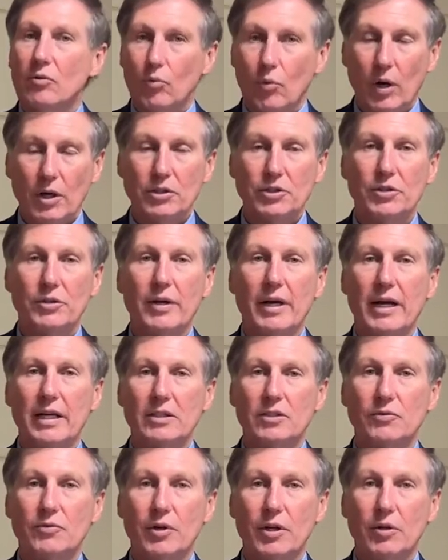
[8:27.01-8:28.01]
Wash your
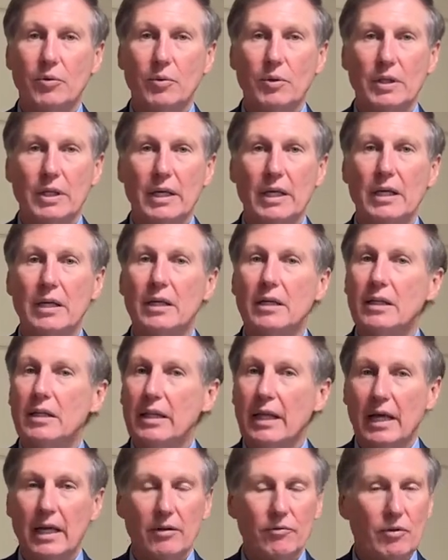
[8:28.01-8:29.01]
hands frequently,
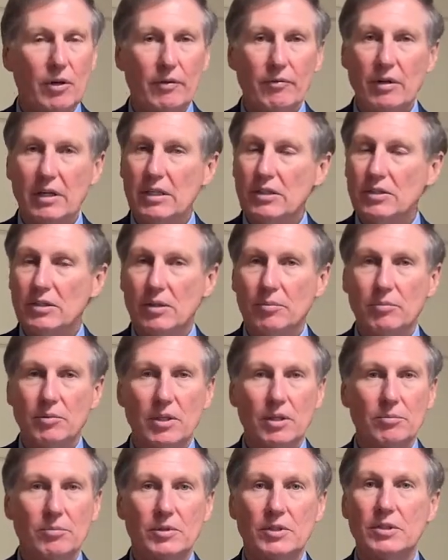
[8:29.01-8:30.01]
and if you have any
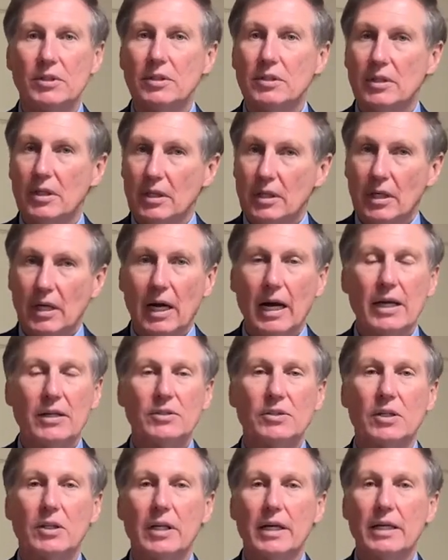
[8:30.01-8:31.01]
symptoms,
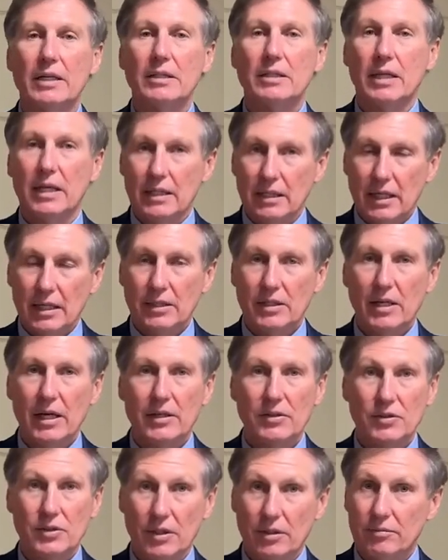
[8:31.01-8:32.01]
isolate and get
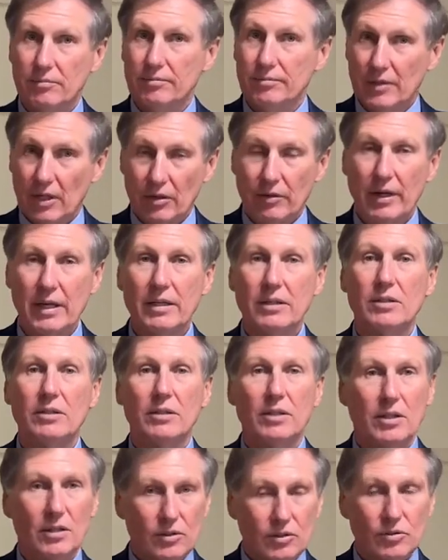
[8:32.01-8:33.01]
tested, all right?
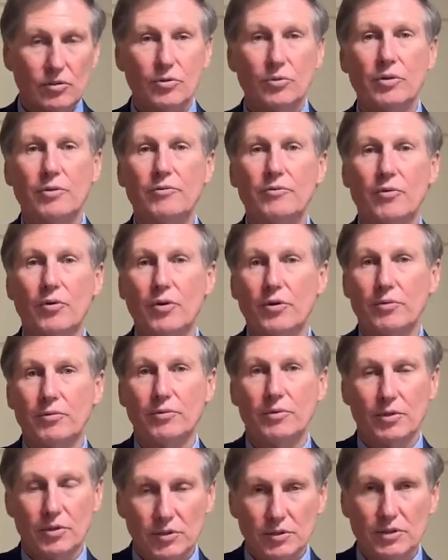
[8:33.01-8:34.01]
Do it for
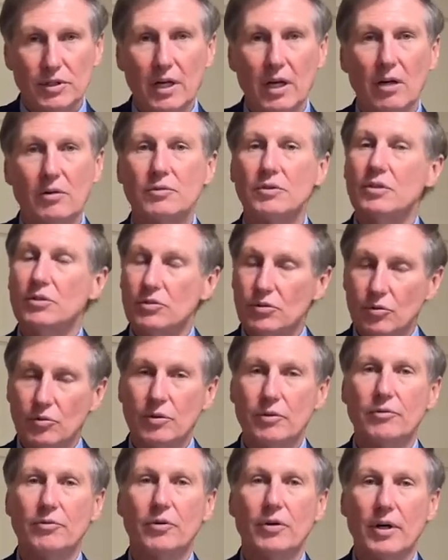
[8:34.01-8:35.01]
yourselves,
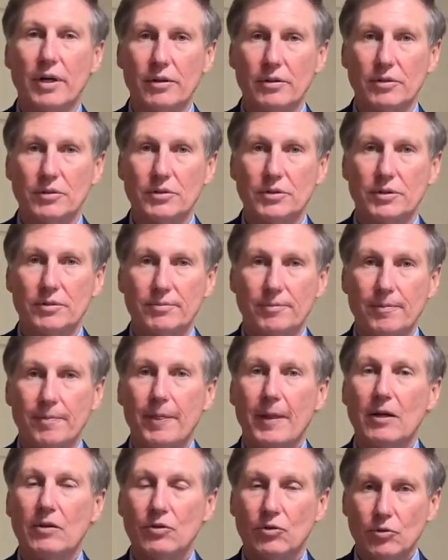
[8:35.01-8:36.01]
do it for others,
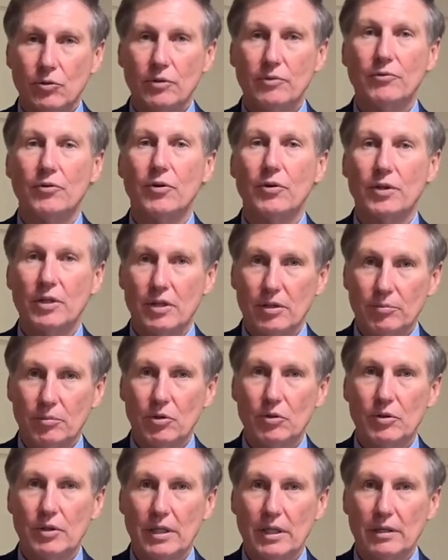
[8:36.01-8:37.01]
do it for the
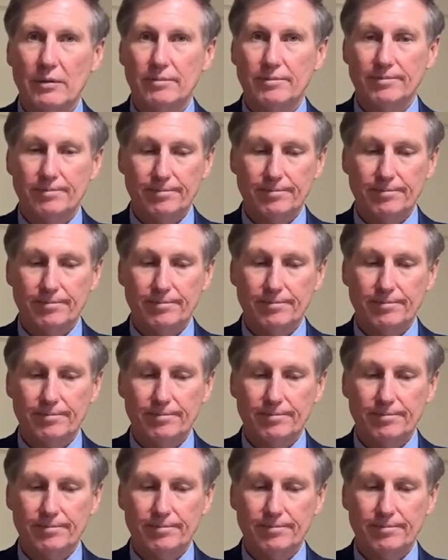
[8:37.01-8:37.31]
community.